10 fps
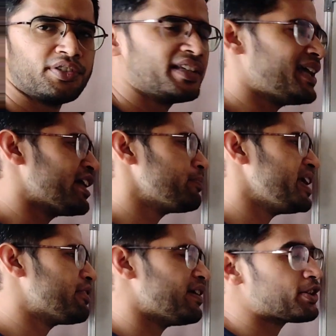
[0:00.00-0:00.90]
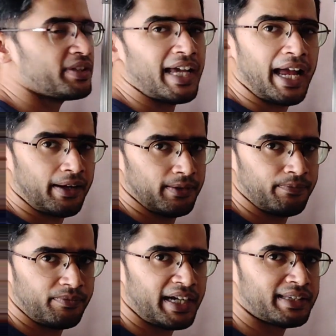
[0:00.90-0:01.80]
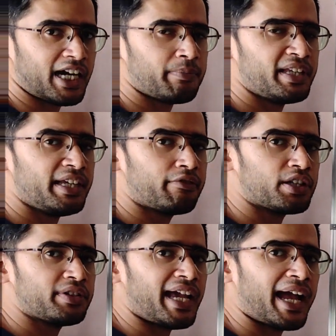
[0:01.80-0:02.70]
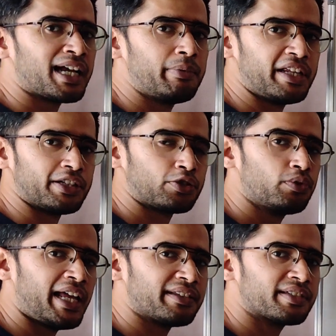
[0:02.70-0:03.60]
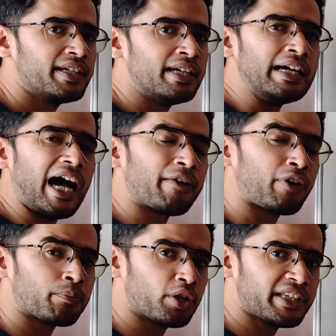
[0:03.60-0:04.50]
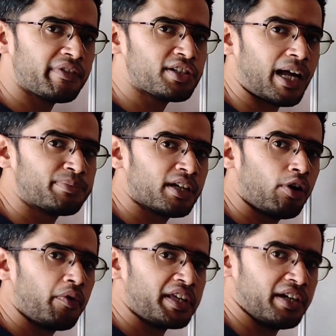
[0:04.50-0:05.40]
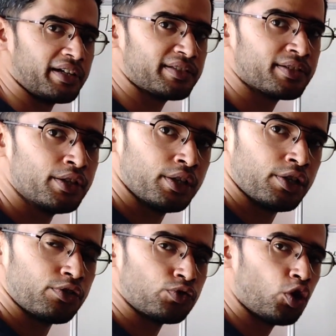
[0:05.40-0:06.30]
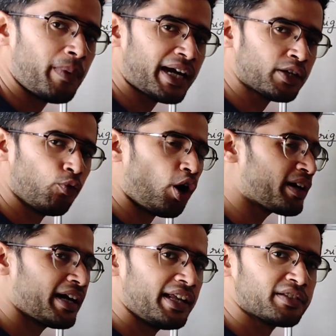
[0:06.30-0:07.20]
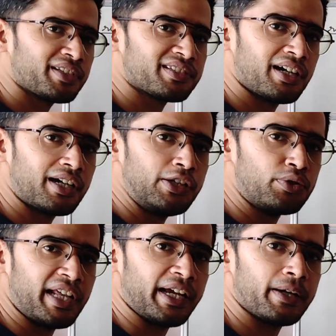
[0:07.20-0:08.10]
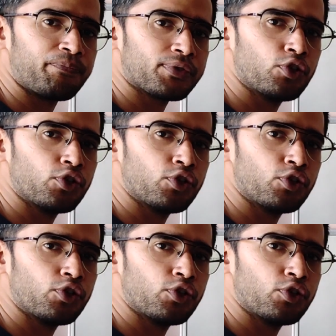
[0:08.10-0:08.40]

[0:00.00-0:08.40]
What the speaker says: you see that will be equal to the angle, right? That will be equal to the angle between the two lines. And one more thing which you'll observe over here is, no matter what radius of the circle you take,